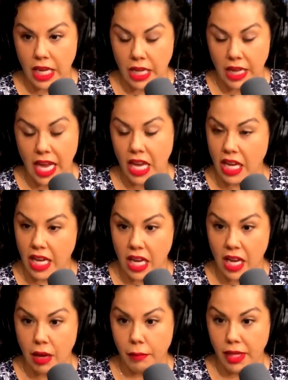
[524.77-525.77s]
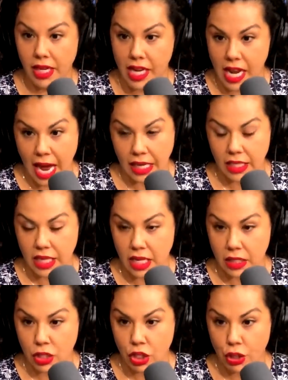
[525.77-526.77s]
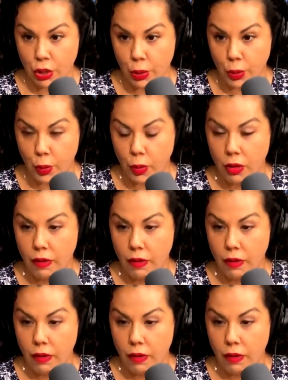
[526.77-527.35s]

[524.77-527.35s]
and they can get immediate access to